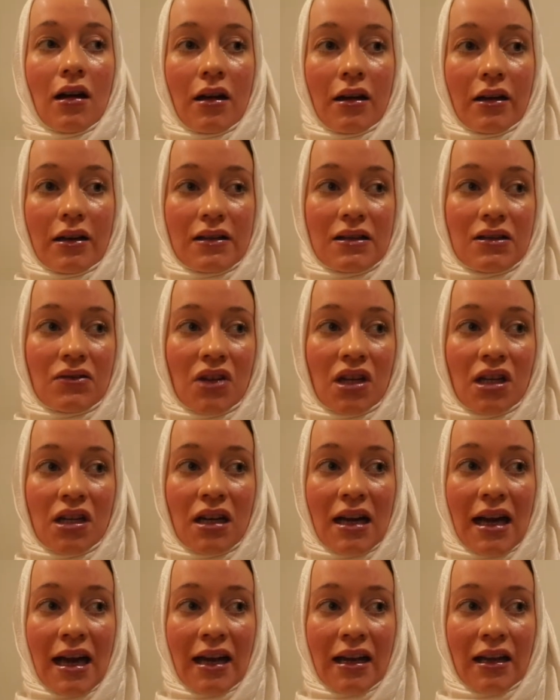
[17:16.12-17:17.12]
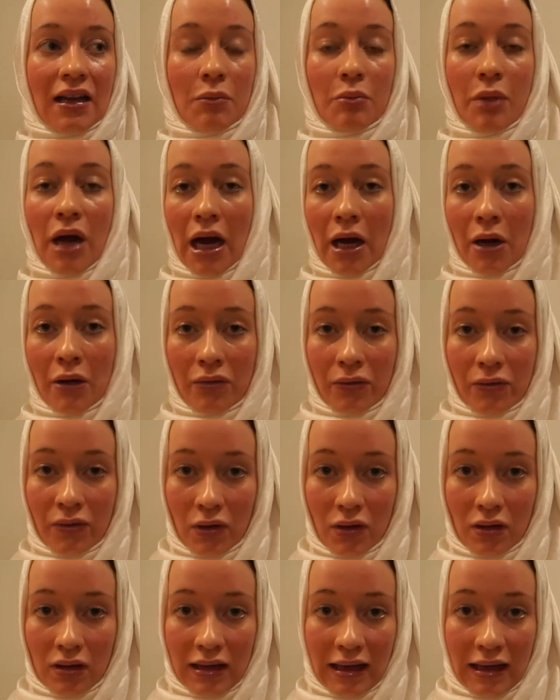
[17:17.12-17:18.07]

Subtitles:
it's very like powerful.